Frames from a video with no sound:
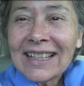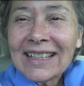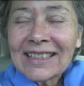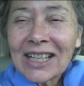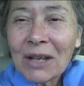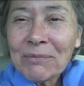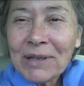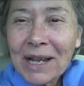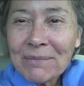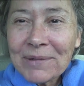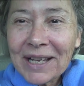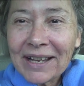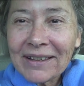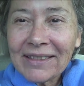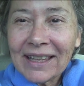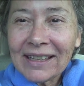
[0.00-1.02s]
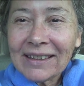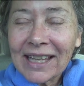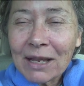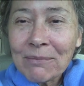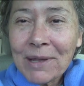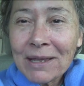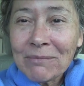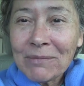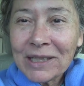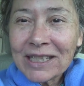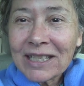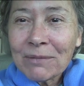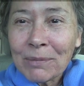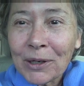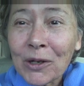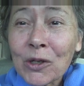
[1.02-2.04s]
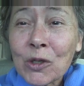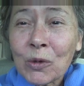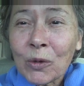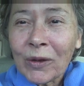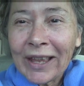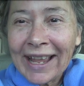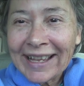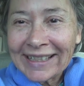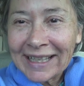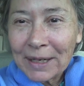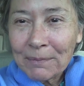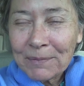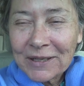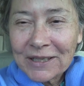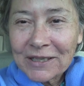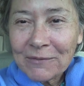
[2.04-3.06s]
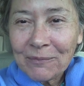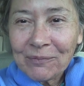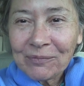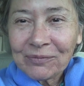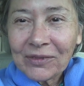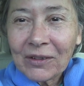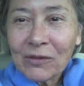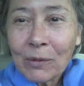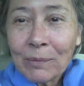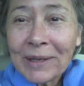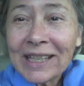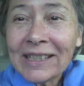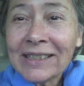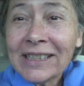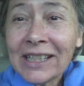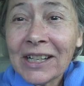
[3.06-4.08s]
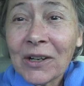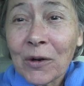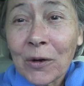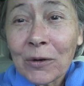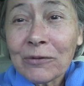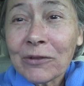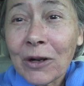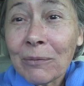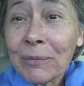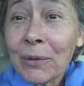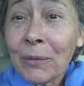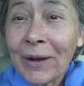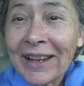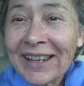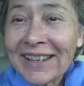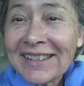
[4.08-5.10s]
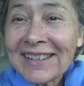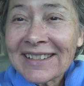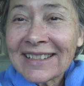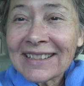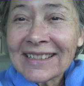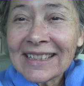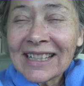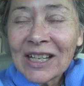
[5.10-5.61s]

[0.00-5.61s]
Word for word: Sometimes I think they may be spiritual adepts from India or from the West